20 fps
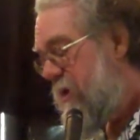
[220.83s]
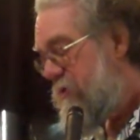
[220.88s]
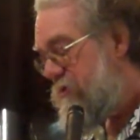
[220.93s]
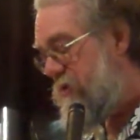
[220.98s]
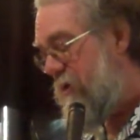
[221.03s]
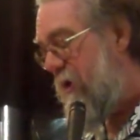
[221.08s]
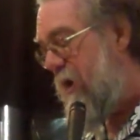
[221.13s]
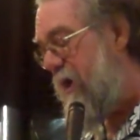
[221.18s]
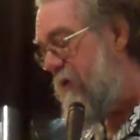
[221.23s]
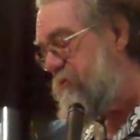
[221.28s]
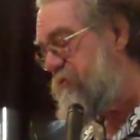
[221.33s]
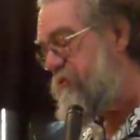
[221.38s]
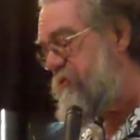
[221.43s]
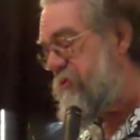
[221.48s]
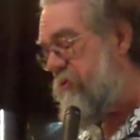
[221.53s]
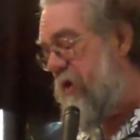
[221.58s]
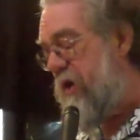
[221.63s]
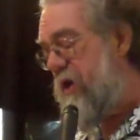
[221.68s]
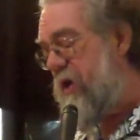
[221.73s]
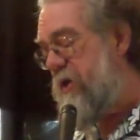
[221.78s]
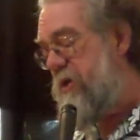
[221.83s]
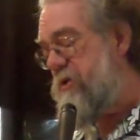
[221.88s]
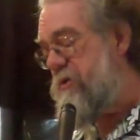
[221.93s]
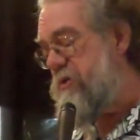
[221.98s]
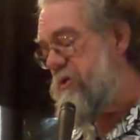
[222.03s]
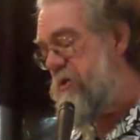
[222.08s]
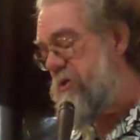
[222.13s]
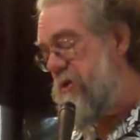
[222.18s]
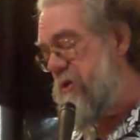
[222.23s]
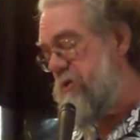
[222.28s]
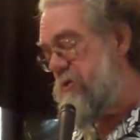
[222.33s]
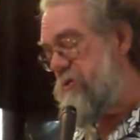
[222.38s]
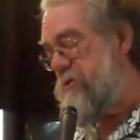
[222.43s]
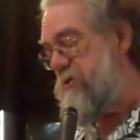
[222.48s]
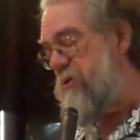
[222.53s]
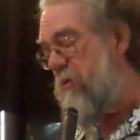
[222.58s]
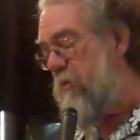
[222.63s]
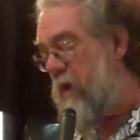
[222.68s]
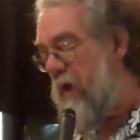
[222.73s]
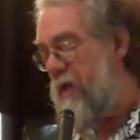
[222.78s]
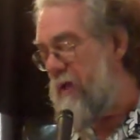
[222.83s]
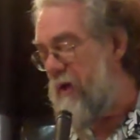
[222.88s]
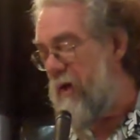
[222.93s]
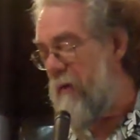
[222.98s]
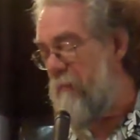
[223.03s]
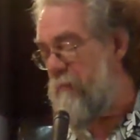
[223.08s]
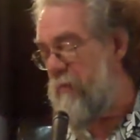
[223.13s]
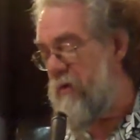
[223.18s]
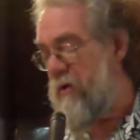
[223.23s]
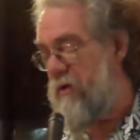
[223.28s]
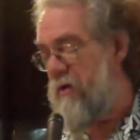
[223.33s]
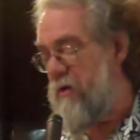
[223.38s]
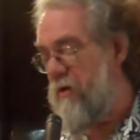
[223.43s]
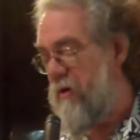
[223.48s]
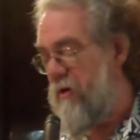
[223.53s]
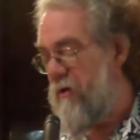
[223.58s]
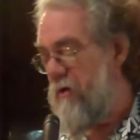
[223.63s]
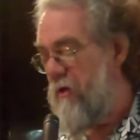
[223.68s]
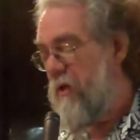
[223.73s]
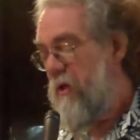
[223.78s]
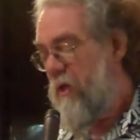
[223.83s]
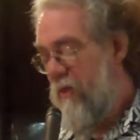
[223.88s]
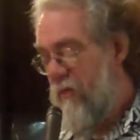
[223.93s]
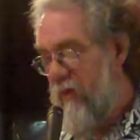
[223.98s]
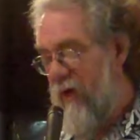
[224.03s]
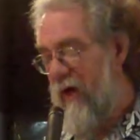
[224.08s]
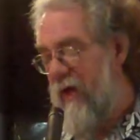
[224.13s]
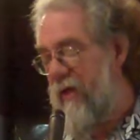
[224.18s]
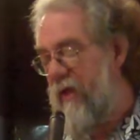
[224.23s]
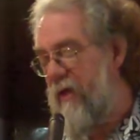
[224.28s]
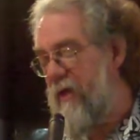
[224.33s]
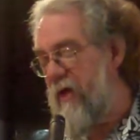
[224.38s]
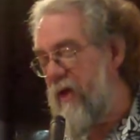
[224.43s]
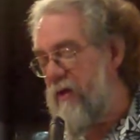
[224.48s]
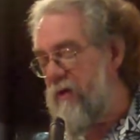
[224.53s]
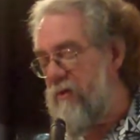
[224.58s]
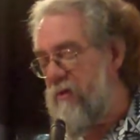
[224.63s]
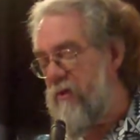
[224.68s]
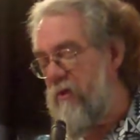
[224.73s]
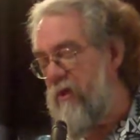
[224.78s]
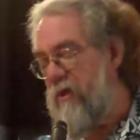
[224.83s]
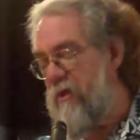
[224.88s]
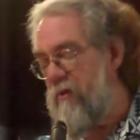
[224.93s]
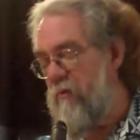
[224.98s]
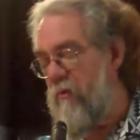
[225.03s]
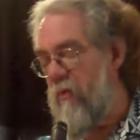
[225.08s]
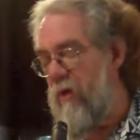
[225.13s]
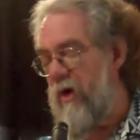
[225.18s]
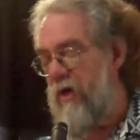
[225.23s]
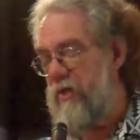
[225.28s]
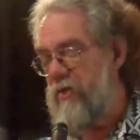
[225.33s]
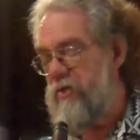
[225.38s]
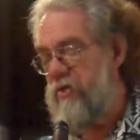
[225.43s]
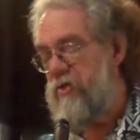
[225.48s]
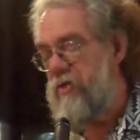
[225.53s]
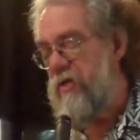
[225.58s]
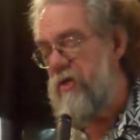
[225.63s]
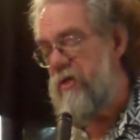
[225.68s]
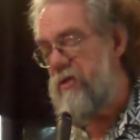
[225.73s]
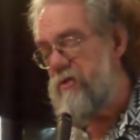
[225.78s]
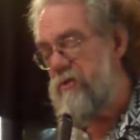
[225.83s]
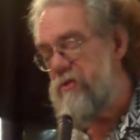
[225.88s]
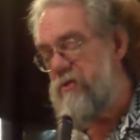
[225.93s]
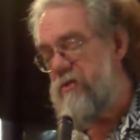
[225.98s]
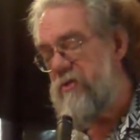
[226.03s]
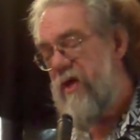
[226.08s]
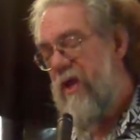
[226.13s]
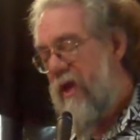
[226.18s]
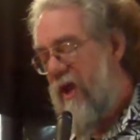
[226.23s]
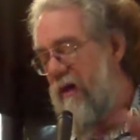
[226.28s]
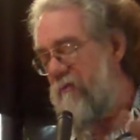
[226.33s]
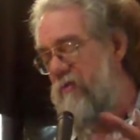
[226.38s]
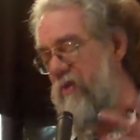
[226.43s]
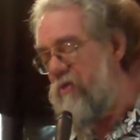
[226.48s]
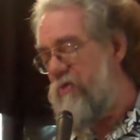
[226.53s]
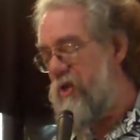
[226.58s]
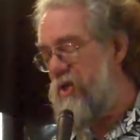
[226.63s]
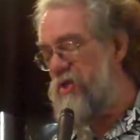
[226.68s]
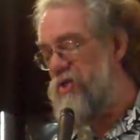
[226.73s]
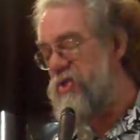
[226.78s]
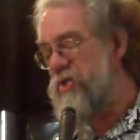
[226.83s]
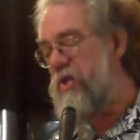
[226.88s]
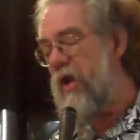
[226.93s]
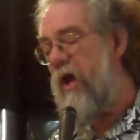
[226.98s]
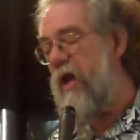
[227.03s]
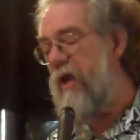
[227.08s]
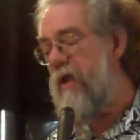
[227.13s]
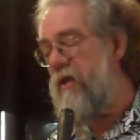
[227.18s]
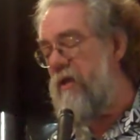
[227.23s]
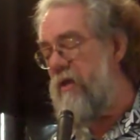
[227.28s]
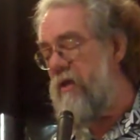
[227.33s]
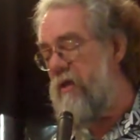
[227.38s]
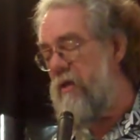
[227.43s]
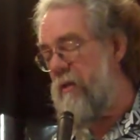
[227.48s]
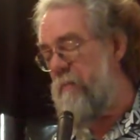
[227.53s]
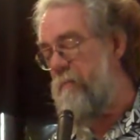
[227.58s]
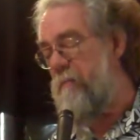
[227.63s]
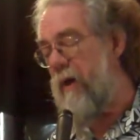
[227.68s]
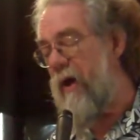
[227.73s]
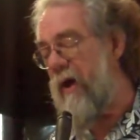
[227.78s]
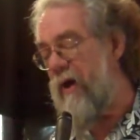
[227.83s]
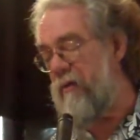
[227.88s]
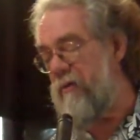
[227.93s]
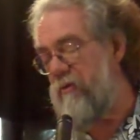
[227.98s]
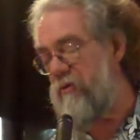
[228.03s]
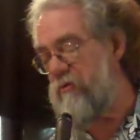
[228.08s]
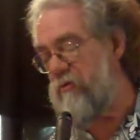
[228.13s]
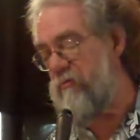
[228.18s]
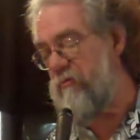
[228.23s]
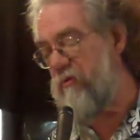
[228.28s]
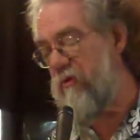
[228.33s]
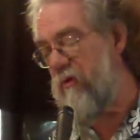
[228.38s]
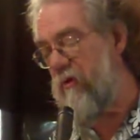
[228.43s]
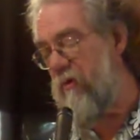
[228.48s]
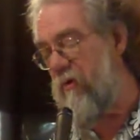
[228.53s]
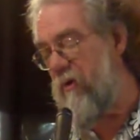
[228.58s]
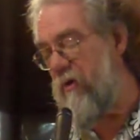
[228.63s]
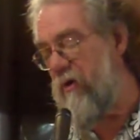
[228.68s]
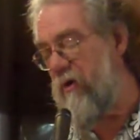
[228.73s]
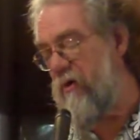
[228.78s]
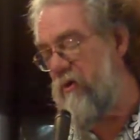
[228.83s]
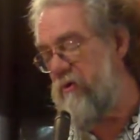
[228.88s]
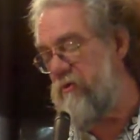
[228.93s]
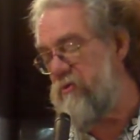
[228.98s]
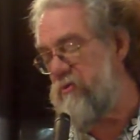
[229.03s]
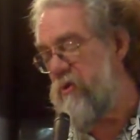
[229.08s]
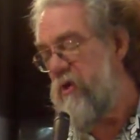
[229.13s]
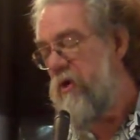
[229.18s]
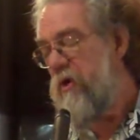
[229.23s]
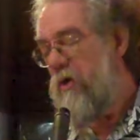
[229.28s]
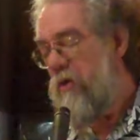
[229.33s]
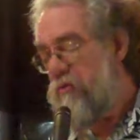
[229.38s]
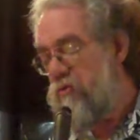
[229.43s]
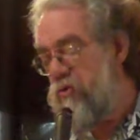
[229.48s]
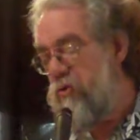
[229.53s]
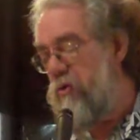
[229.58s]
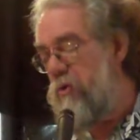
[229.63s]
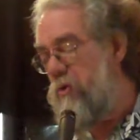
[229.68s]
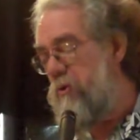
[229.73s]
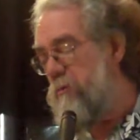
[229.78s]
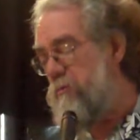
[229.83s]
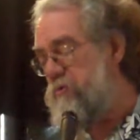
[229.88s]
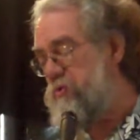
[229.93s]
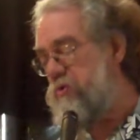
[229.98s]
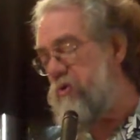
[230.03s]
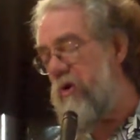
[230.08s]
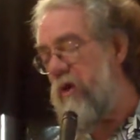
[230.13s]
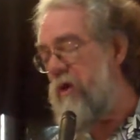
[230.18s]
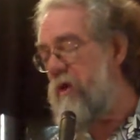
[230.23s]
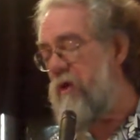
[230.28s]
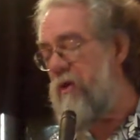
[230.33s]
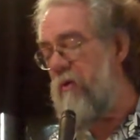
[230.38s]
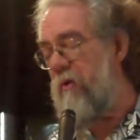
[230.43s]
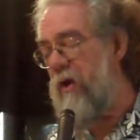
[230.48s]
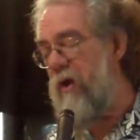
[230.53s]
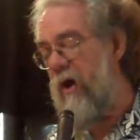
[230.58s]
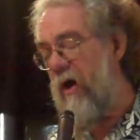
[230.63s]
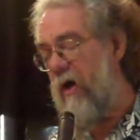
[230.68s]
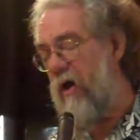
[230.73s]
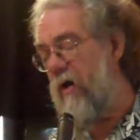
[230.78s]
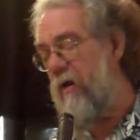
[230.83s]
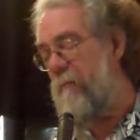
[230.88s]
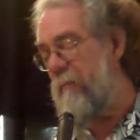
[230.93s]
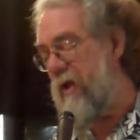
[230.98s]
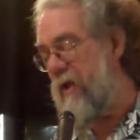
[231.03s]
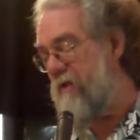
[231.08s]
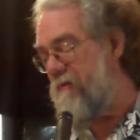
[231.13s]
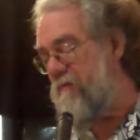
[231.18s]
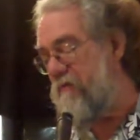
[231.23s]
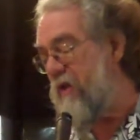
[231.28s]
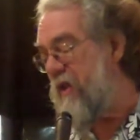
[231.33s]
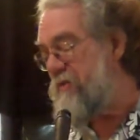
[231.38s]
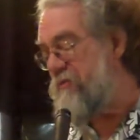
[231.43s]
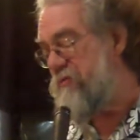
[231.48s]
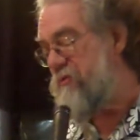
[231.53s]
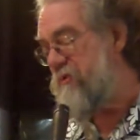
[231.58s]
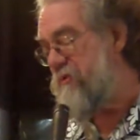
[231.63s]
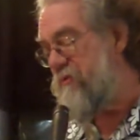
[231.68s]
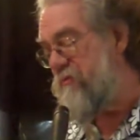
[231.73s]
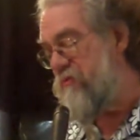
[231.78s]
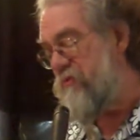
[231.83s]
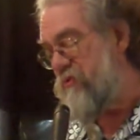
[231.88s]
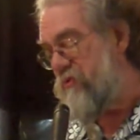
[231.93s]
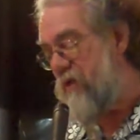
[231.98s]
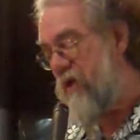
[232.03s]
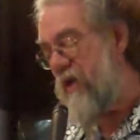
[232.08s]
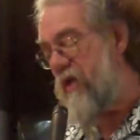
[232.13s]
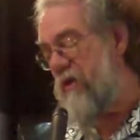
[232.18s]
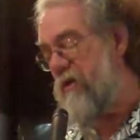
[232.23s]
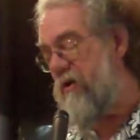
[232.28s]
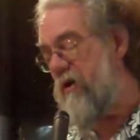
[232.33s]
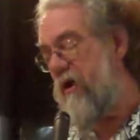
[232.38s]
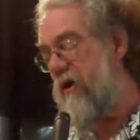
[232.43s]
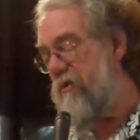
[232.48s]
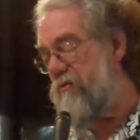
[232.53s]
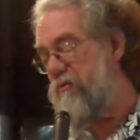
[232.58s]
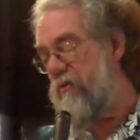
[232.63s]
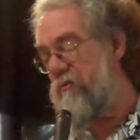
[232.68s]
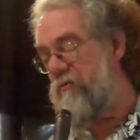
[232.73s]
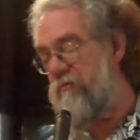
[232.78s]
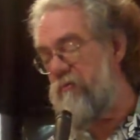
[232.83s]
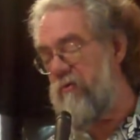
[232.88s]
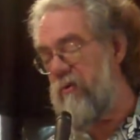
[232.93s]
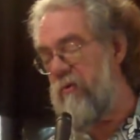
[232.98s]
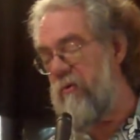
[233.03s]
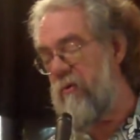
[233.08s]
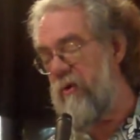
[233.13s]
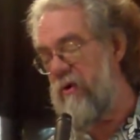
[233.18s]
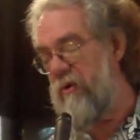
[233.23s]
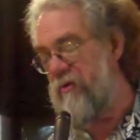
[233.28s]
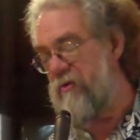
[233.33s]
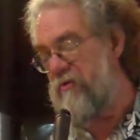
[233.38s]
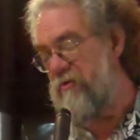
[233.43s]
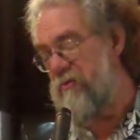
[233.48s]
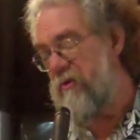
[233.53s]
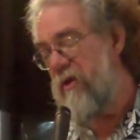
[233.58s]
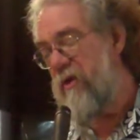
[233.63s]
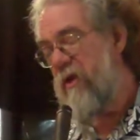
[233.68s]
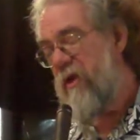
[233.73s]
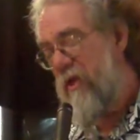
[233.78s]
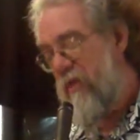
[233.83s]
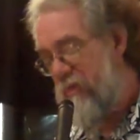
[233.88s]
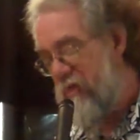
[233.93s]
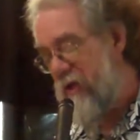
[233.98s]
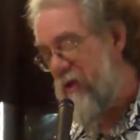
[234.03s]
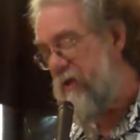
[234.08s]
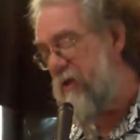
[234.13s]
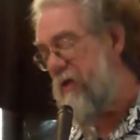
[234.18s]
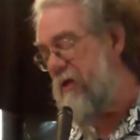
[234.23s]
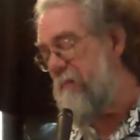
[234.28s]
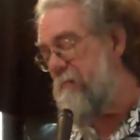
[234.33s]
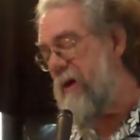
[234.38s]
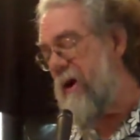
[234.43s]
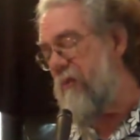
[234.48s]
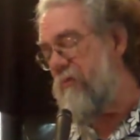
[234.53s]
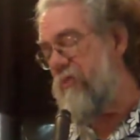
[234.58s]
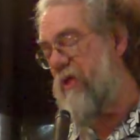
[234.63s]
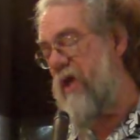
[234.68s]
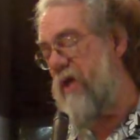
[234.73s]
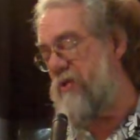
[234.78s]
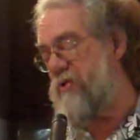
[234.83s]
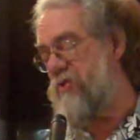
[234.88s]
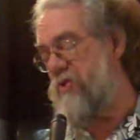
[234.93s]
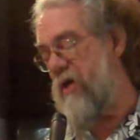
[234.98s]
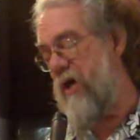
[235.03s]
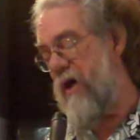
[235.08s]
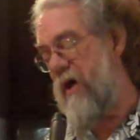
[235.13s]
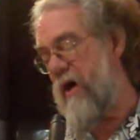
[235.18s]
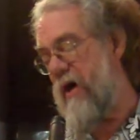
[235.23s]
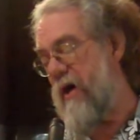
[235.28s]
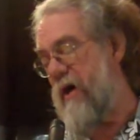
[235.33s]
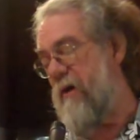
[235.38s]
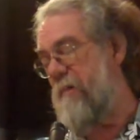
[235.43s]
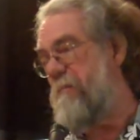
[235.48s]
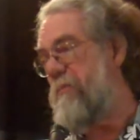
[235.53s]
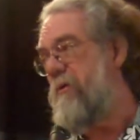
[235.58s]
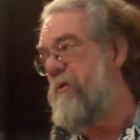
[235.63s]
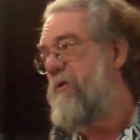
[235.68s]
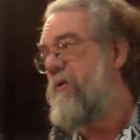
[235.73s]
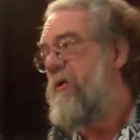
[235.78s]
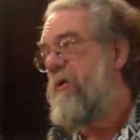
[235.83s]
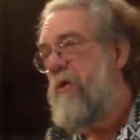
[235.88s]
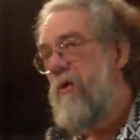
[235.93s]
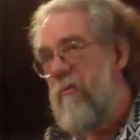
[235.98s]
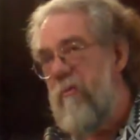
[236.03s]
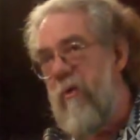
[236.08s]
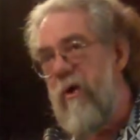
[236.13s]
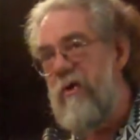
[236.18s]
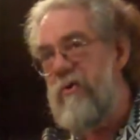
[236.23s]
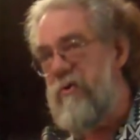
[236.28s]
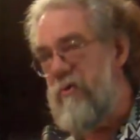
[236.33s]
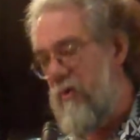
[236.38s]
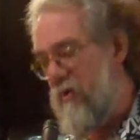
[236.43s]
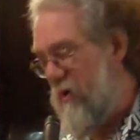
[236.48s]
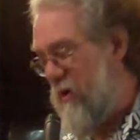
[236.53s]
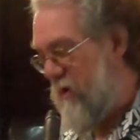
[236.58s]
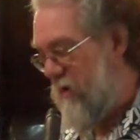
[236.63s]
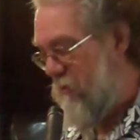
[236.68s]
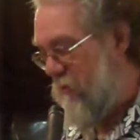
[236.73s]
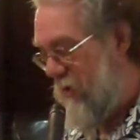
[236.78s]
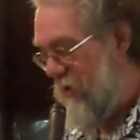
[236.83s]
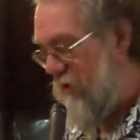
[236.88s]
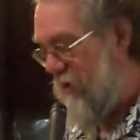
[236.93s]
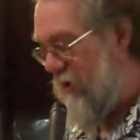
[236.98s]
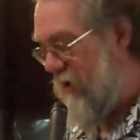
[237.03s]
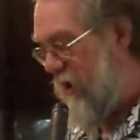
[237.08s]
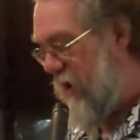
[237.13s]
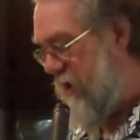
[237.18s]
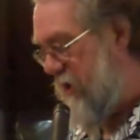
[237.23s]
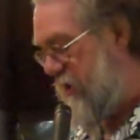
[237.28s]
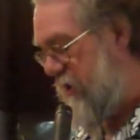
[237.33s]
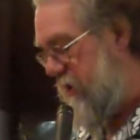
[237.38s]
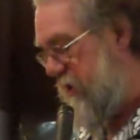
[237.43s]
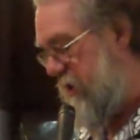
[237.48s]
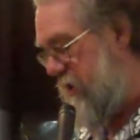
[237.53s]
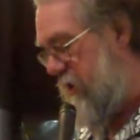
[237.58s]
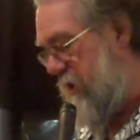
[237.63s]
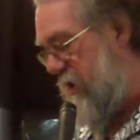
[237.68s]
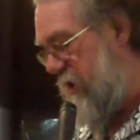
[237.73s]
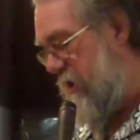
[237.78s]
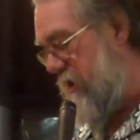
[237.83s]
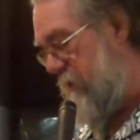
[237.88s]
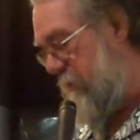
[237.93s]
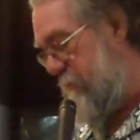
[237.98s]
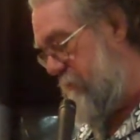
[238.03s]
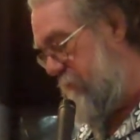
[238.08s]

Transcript: So how strange it is to wake up here, lying on clean white sheets, everything shiny and polished floors, tubes draining away all my offensive, stain-causing fluids, thinking about that job, wondering where they're hiding it all.